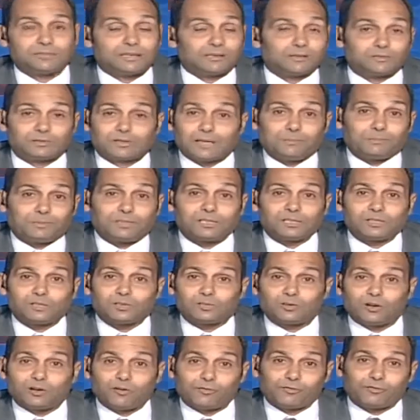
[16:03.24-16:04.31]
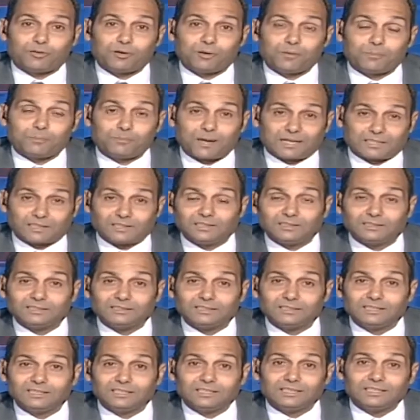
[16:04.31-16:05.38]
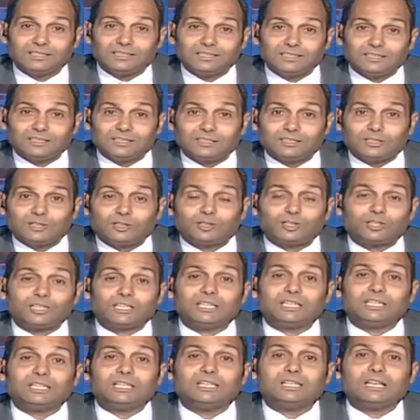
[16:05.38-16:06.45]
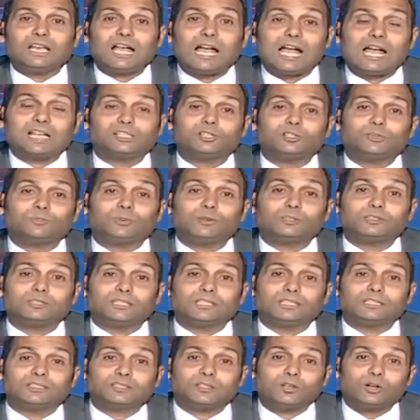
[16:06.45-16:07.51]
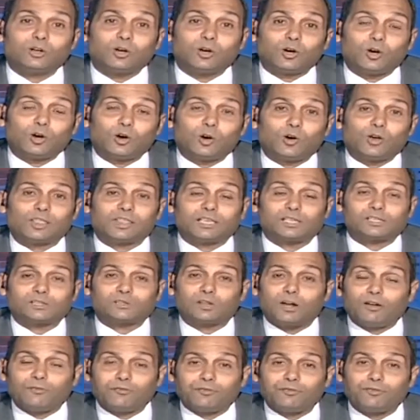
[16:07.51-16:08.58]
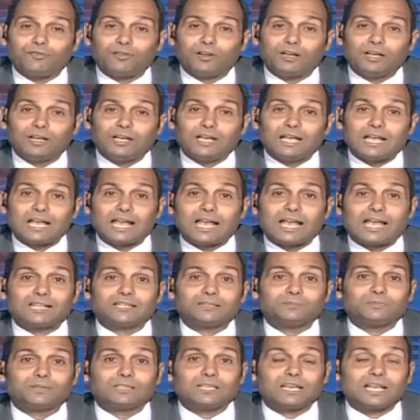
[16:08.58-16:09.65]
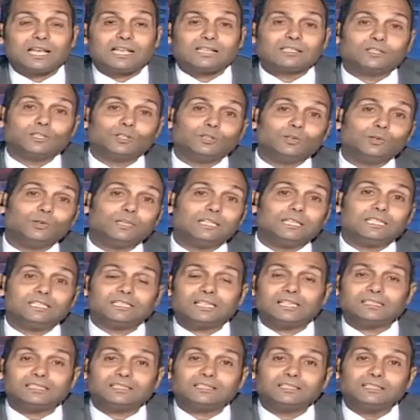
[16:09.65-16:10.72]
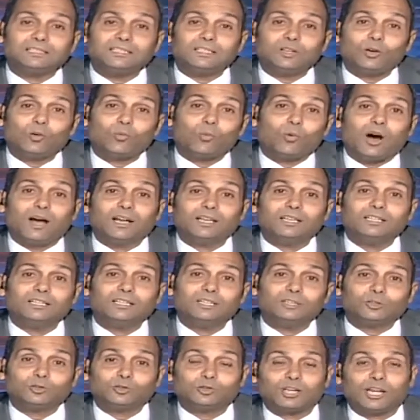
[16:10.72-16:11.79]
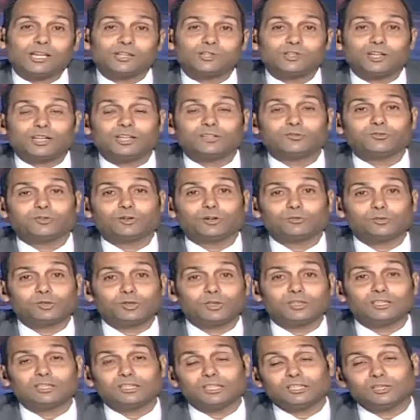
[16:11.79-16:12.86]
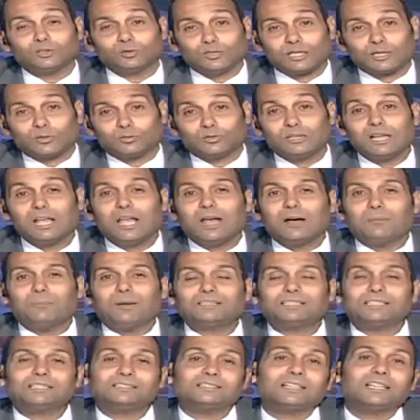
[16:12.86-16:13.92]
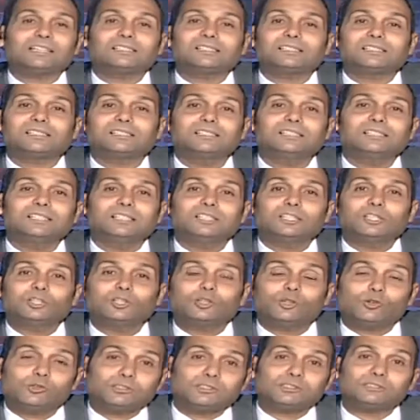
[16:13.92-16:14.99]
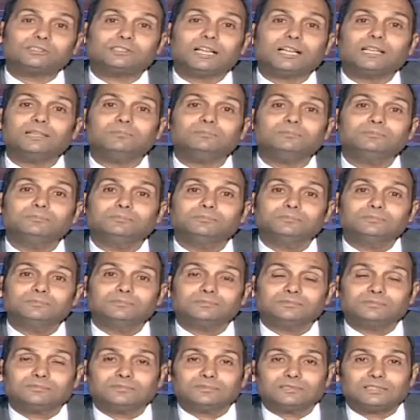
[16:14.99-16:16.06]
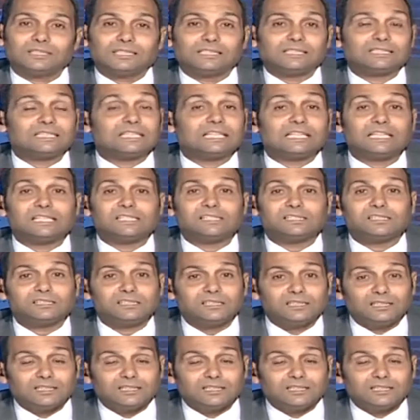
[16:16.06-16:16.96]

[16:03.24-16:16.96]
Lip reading: some pieces of butter, she has to put it on the stove and began to heat it. Why? To change it from solid into liquid. But it takes shorter time. It needs